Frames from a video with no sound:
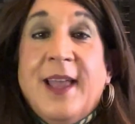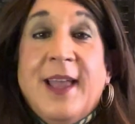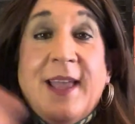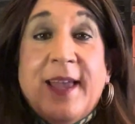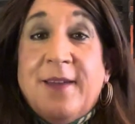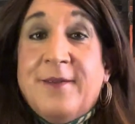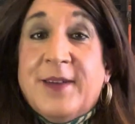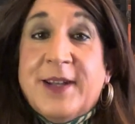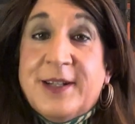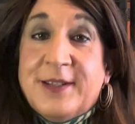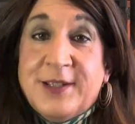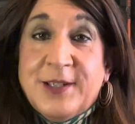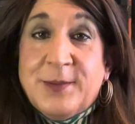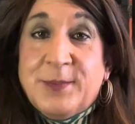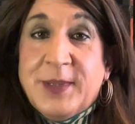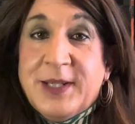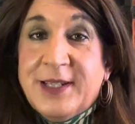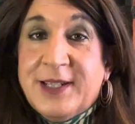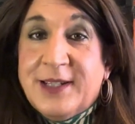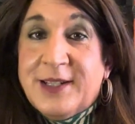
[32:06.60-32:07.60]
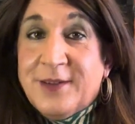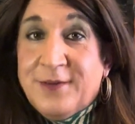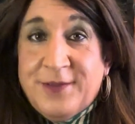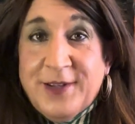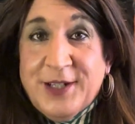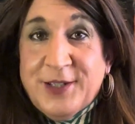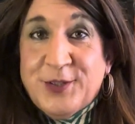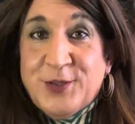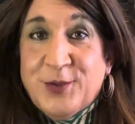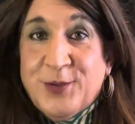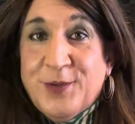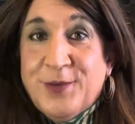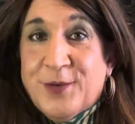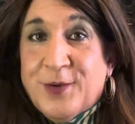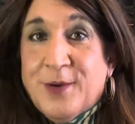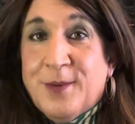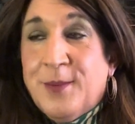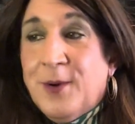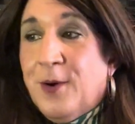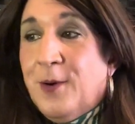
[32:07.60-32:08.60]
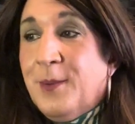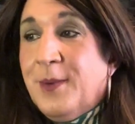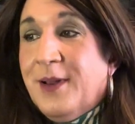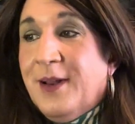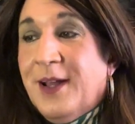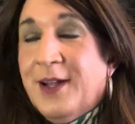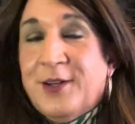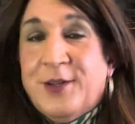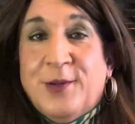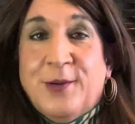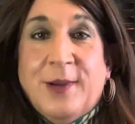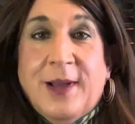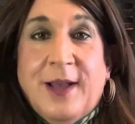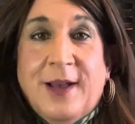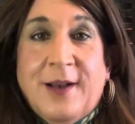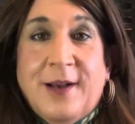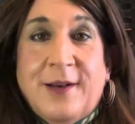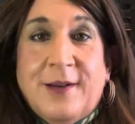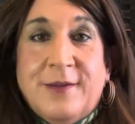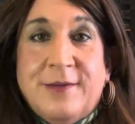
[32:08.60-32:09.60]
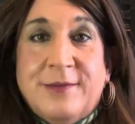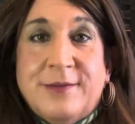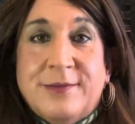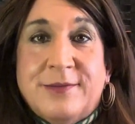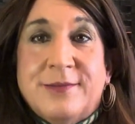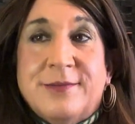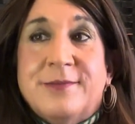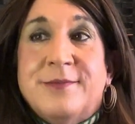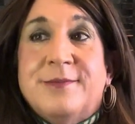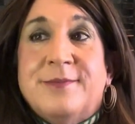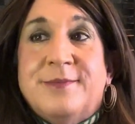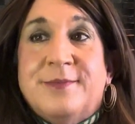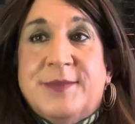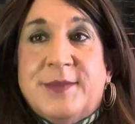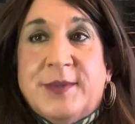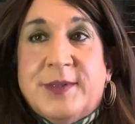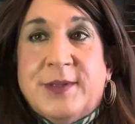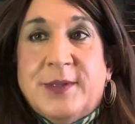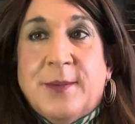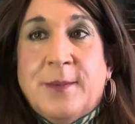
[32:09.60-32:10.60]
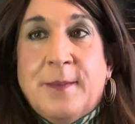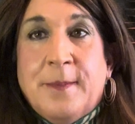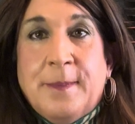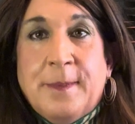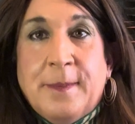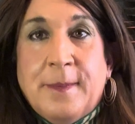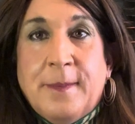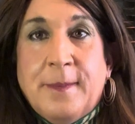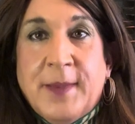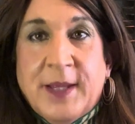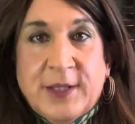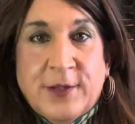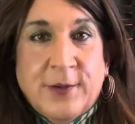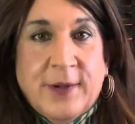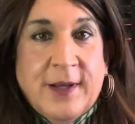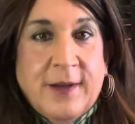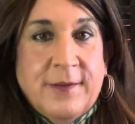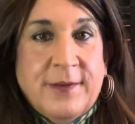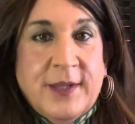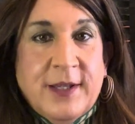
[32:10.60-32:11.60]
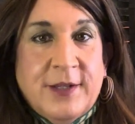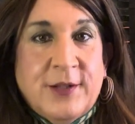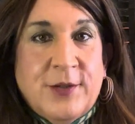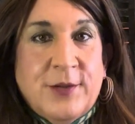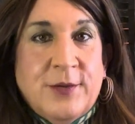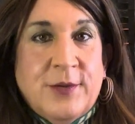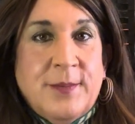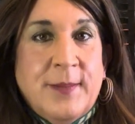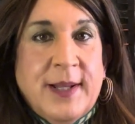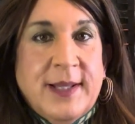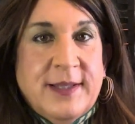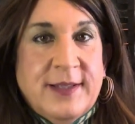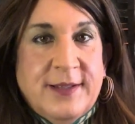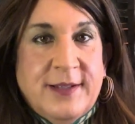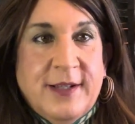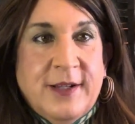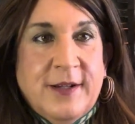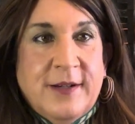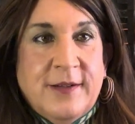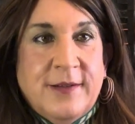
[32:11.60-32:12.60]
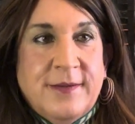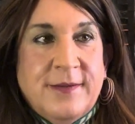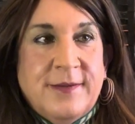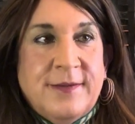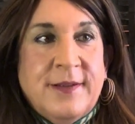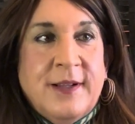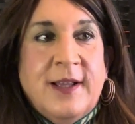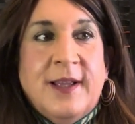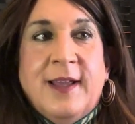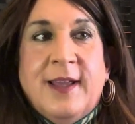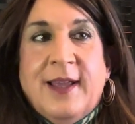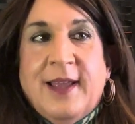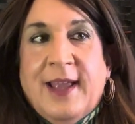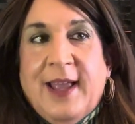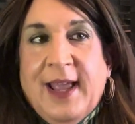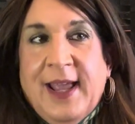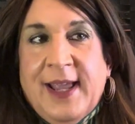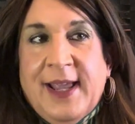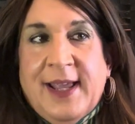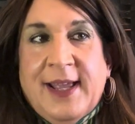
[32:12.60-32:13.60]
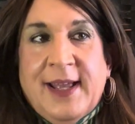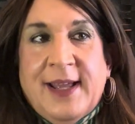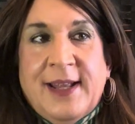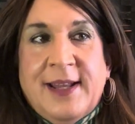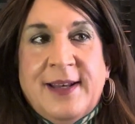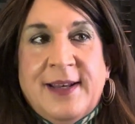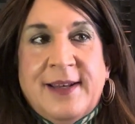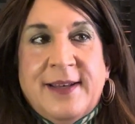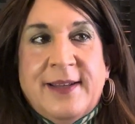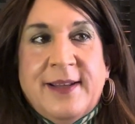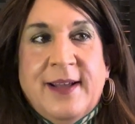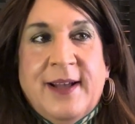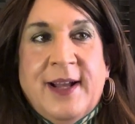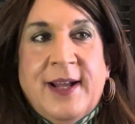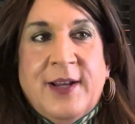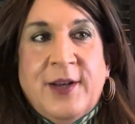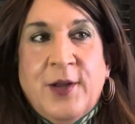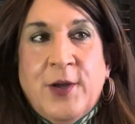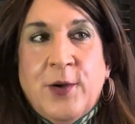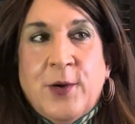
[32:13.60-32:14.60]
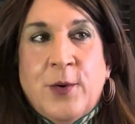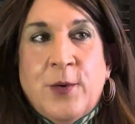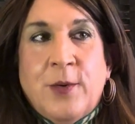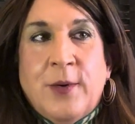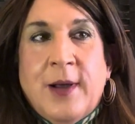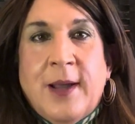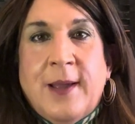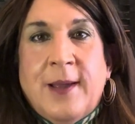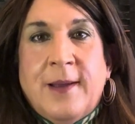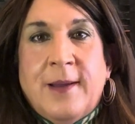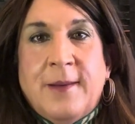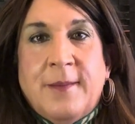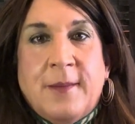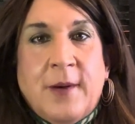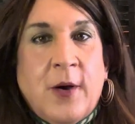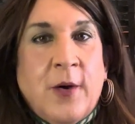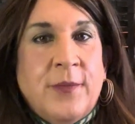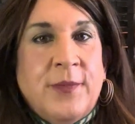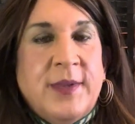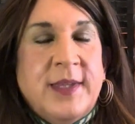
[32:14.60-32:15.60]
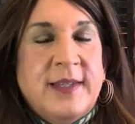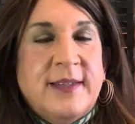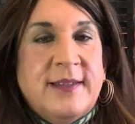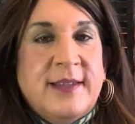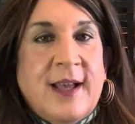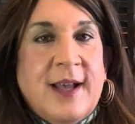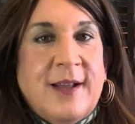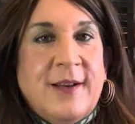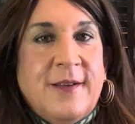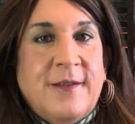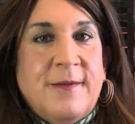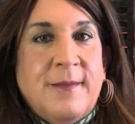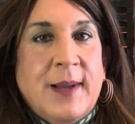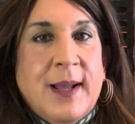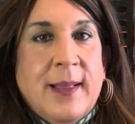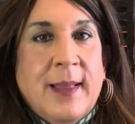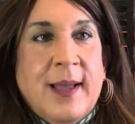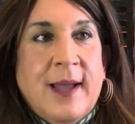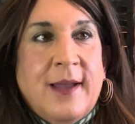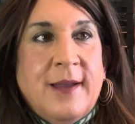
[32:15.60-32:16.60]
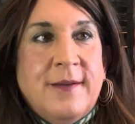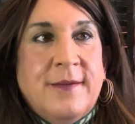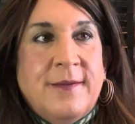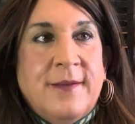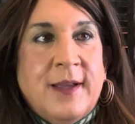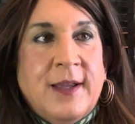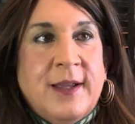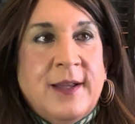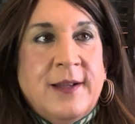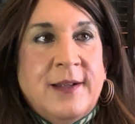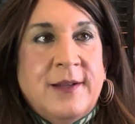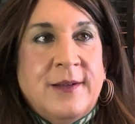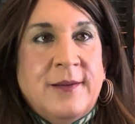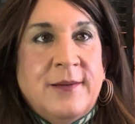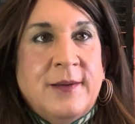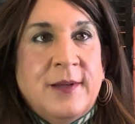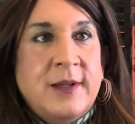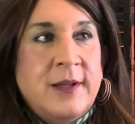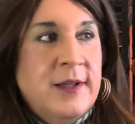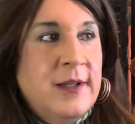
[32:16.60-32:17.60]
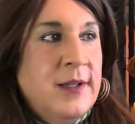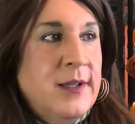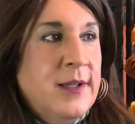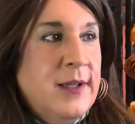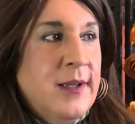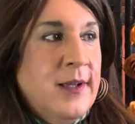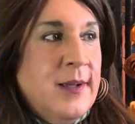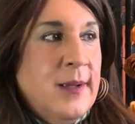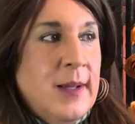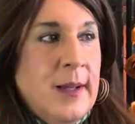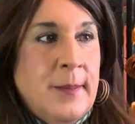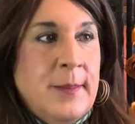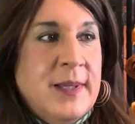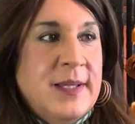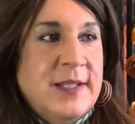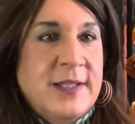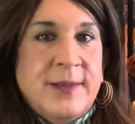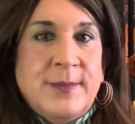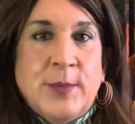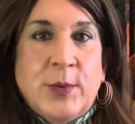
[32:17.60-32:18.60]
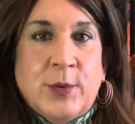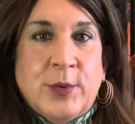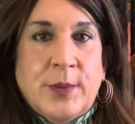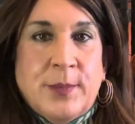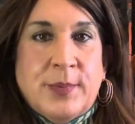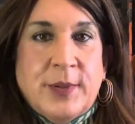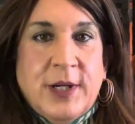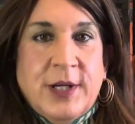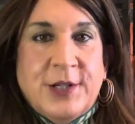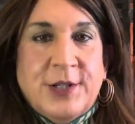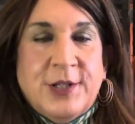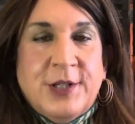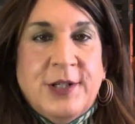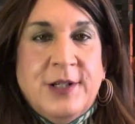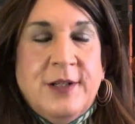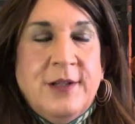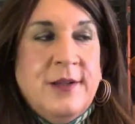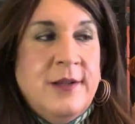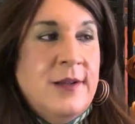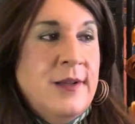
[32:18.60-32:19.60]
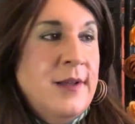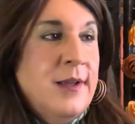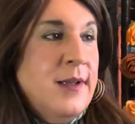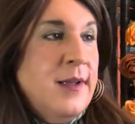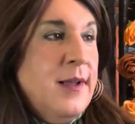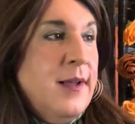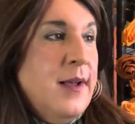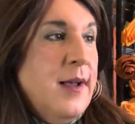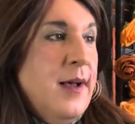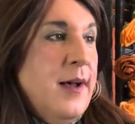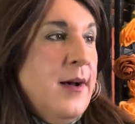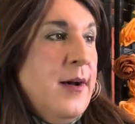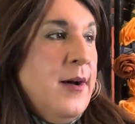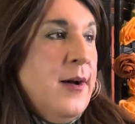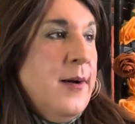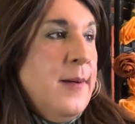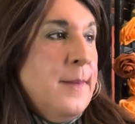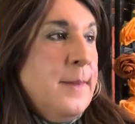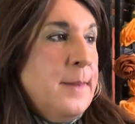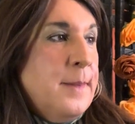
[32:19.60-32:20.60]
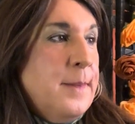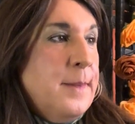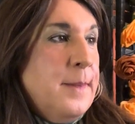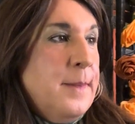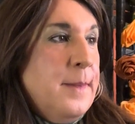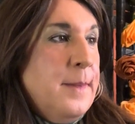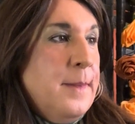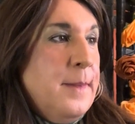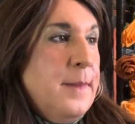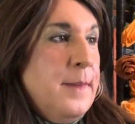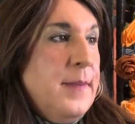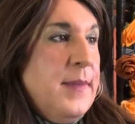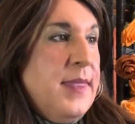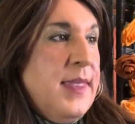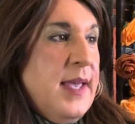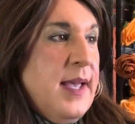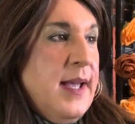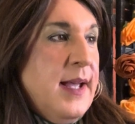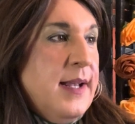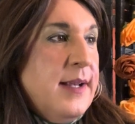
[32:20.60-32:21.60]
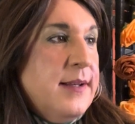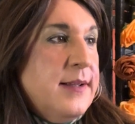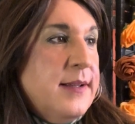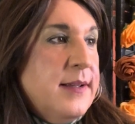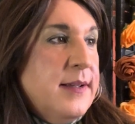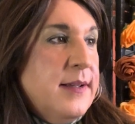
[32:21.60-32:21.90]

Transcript: If I could just be confessional for a moment, I do have some mental health issues myself, and I know I am on this side of my life in abysmal depression, that